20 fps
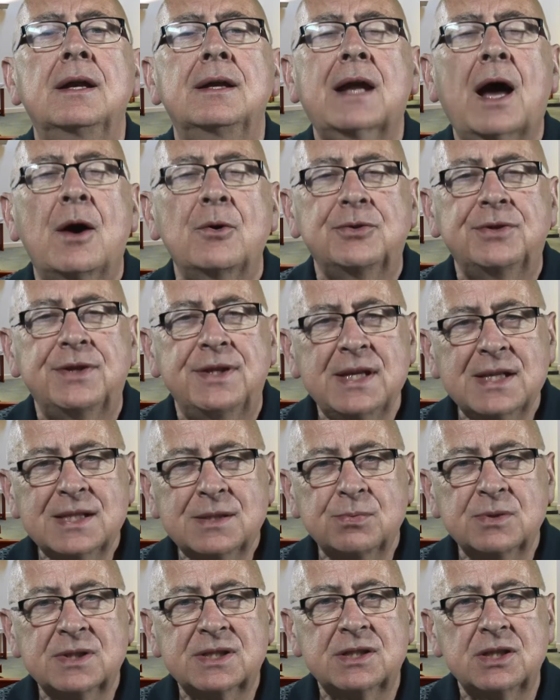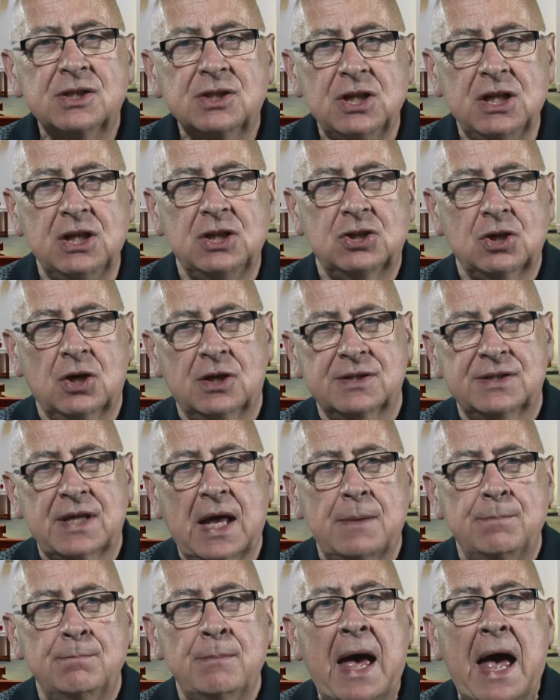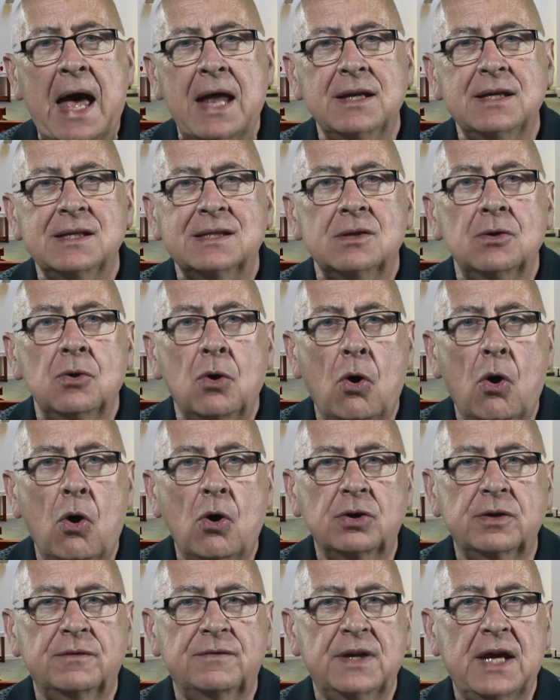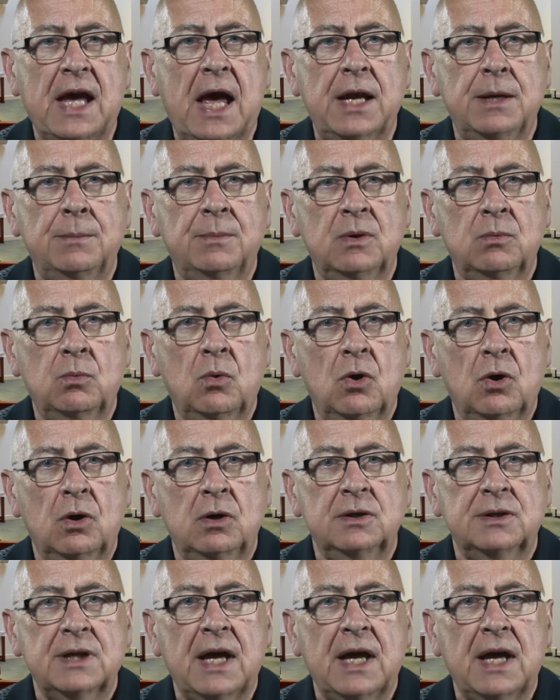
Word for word: Now, this was to teach us that man is lord of the animal world